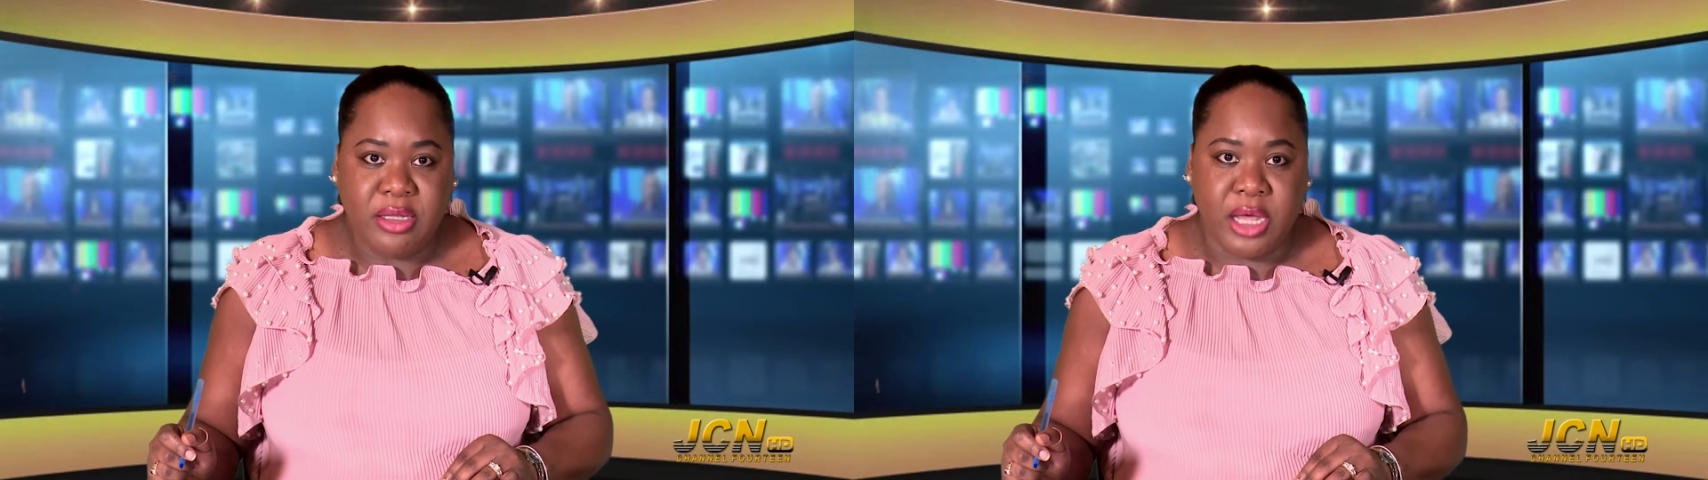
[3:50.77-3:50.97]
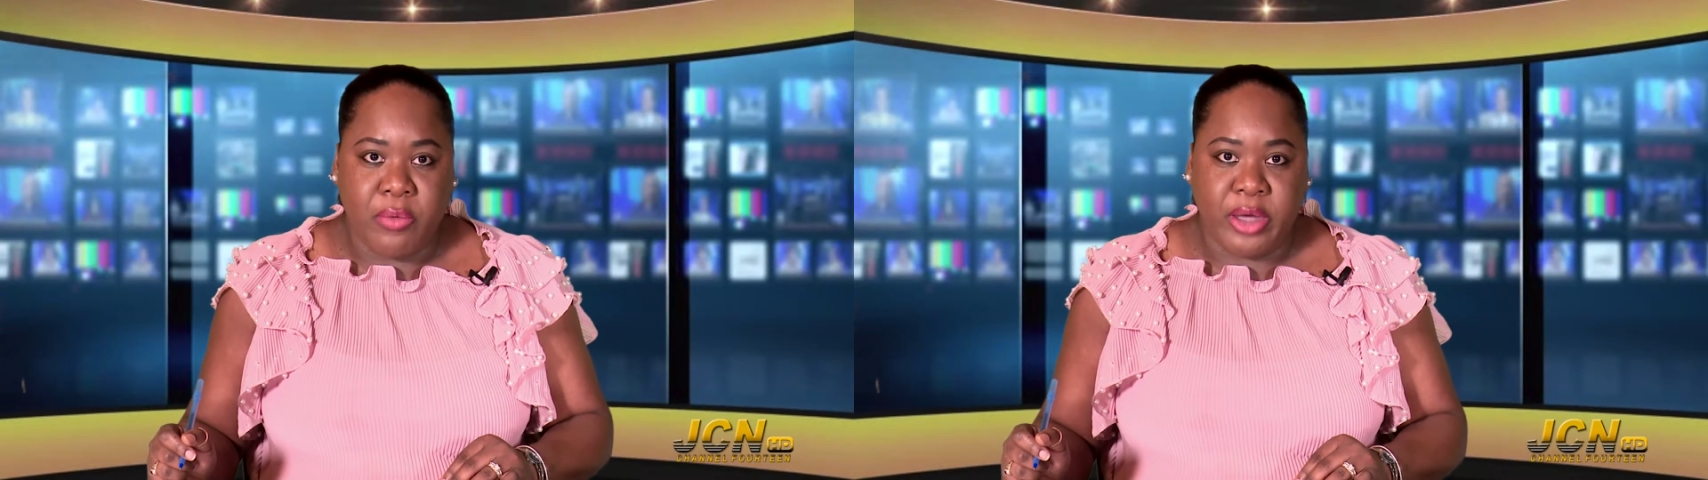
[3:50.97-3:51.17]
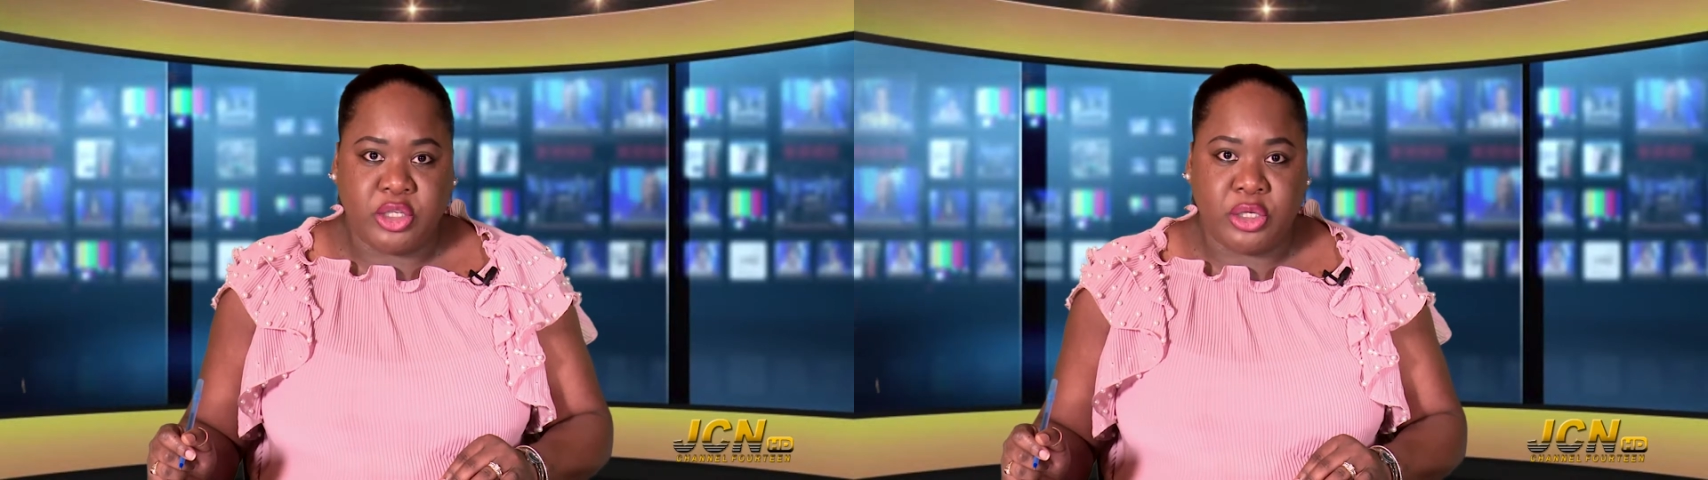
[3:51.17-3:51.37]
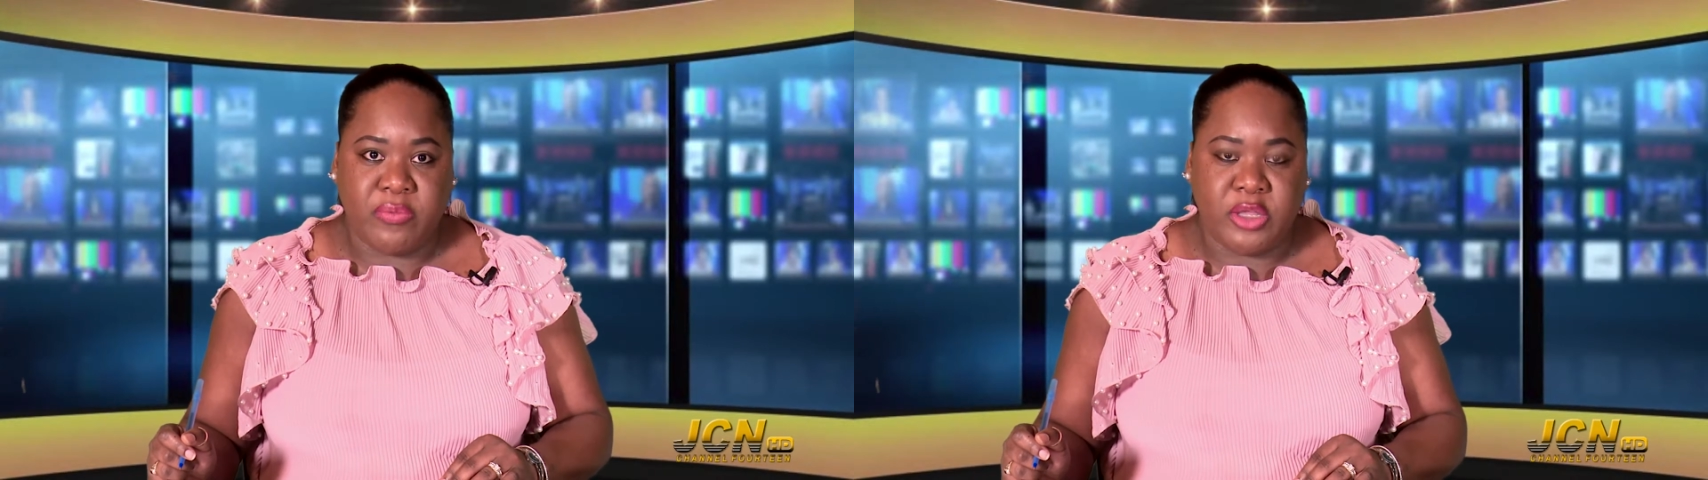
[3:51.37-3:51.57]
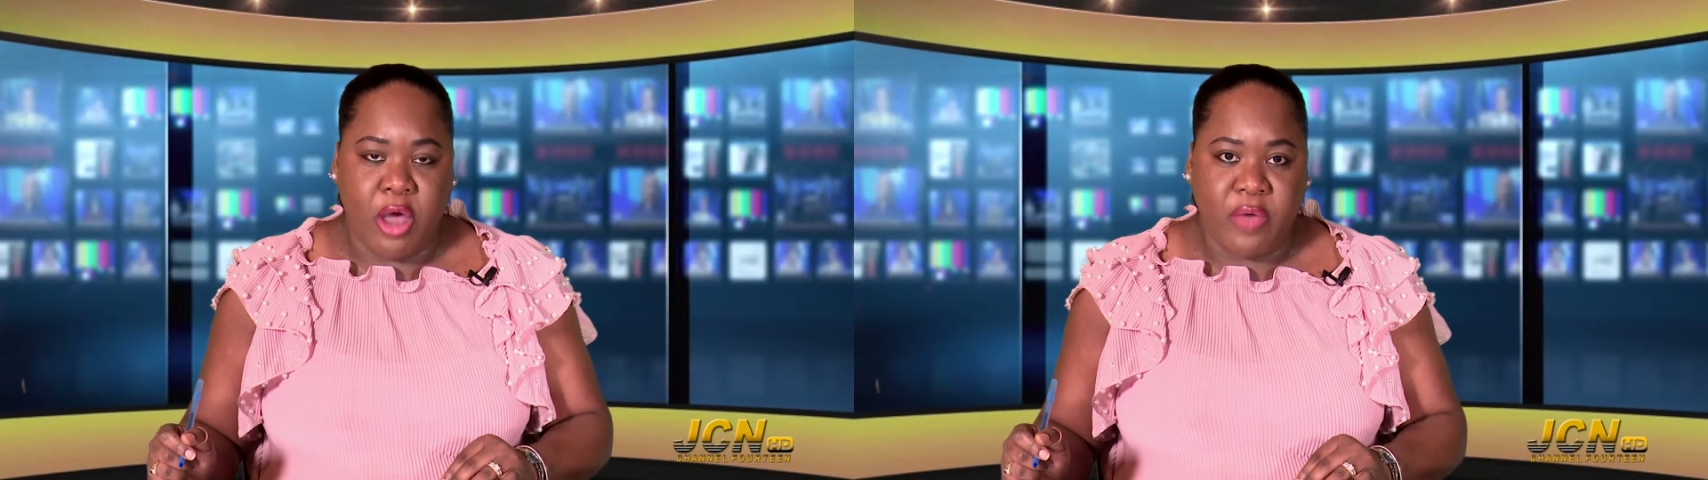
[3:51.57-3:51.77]
direction
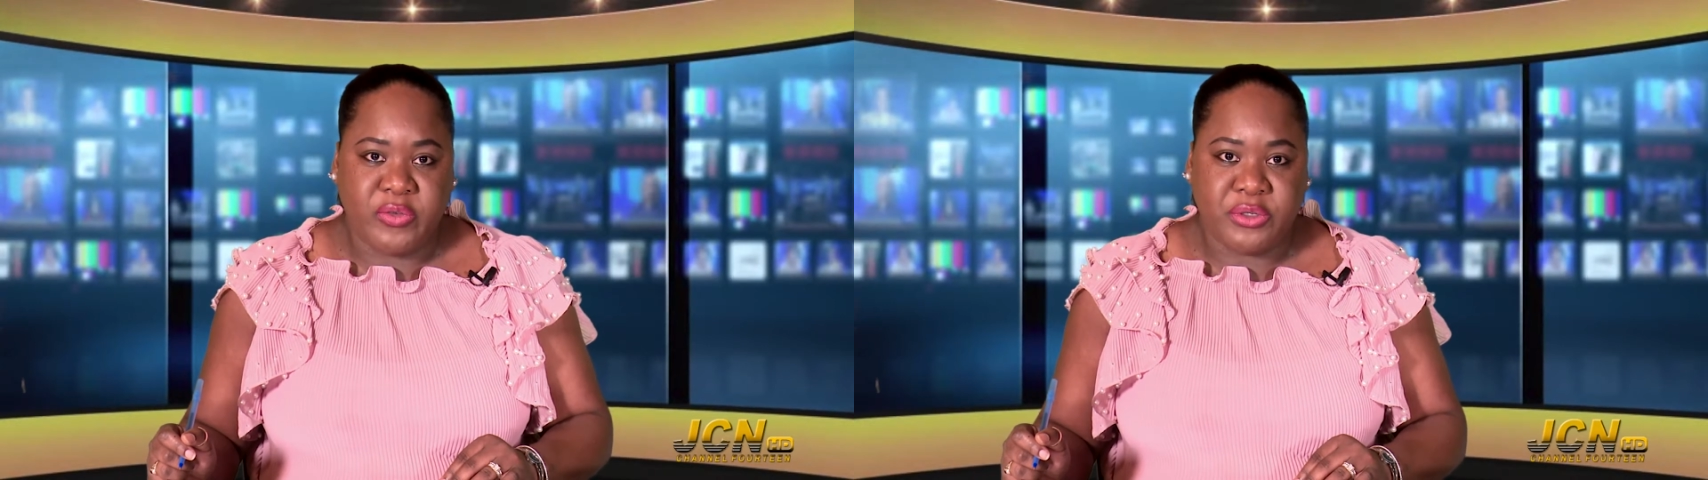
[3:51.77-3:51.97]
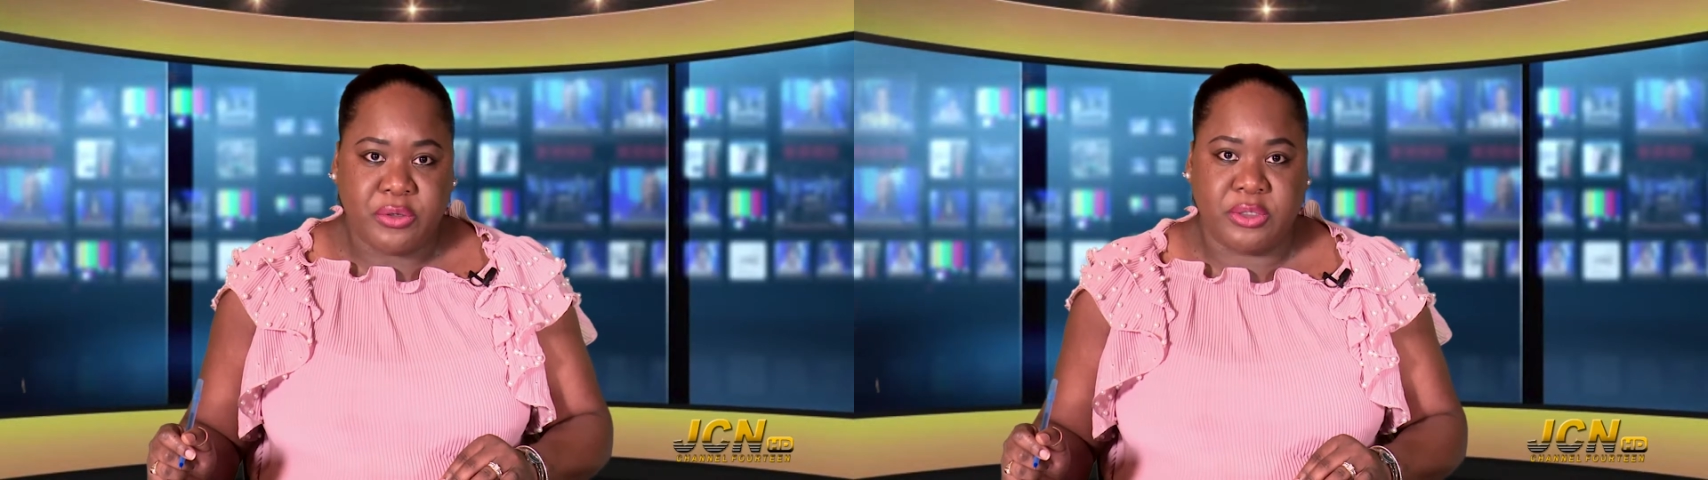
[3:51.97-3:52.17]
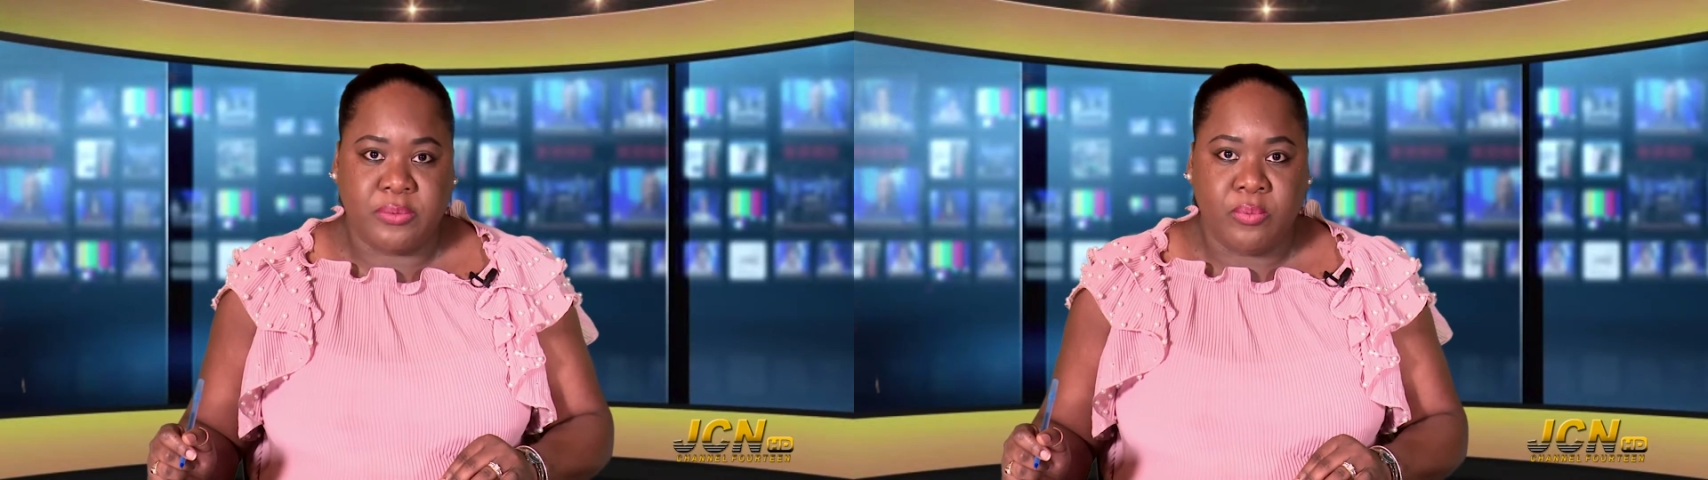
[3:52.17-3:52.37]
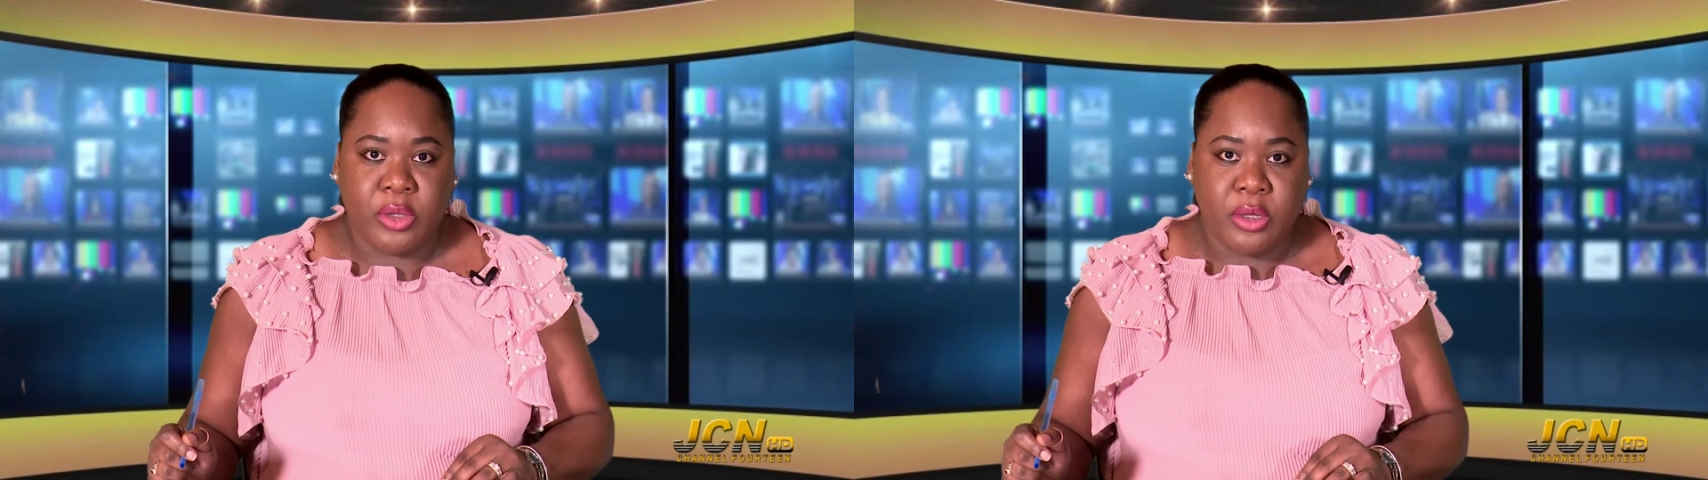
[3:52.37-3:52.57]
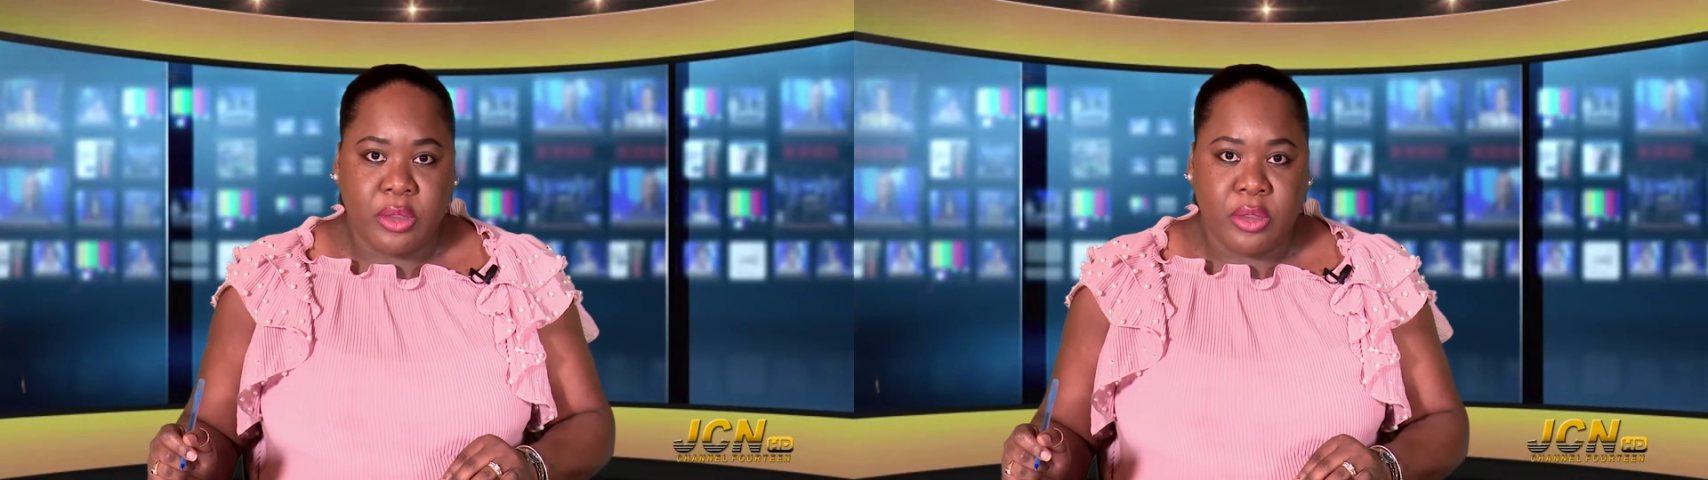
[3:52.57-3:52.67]
of the officers.